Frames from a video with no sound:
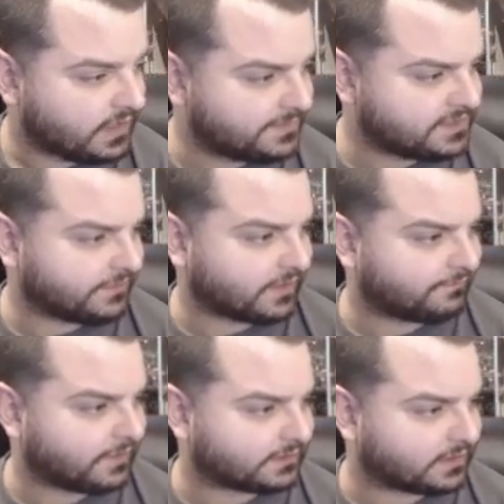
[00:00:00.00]
me see if I can
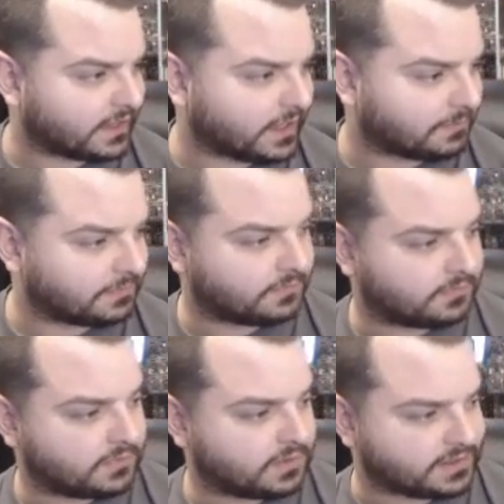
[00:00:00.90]
find the name.
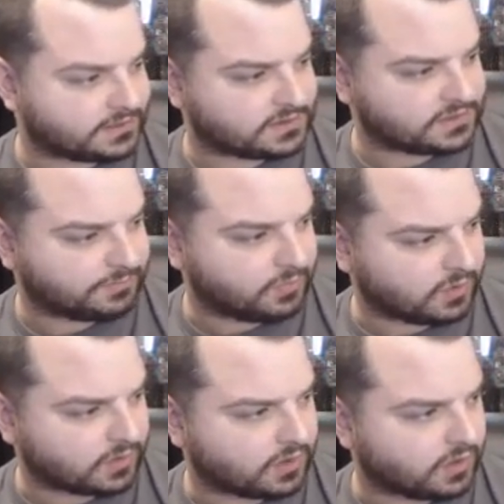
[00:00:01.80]
It's a
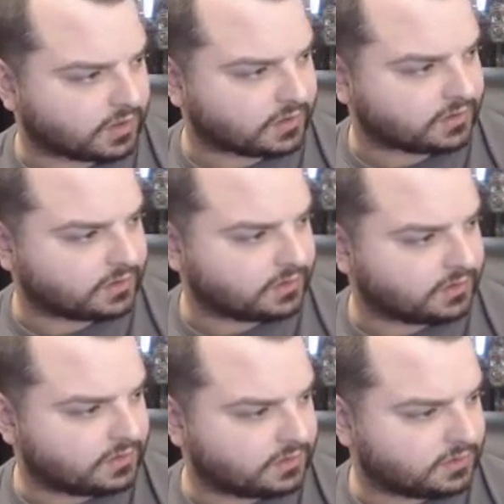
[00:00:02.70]
support card.
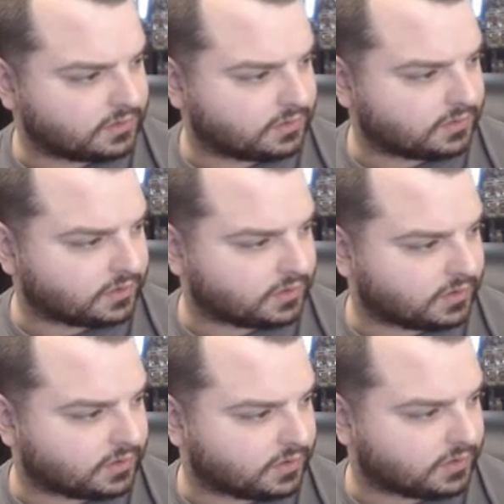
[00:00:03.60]

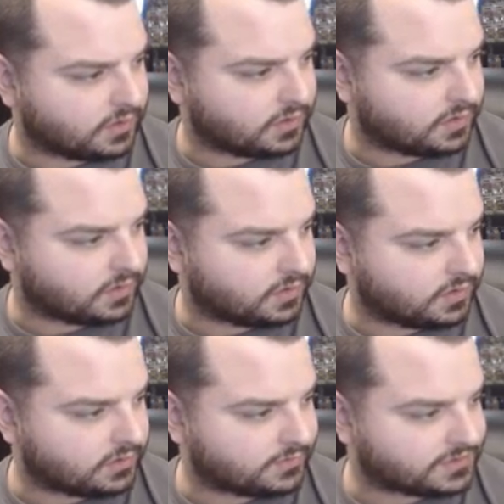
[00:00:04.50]

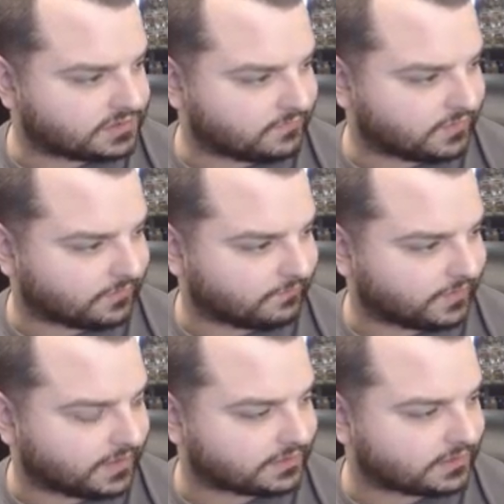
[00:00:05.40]
Let me see if I can
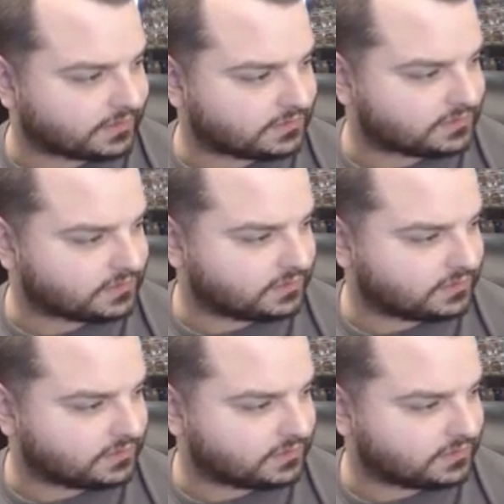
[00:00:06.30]
find it.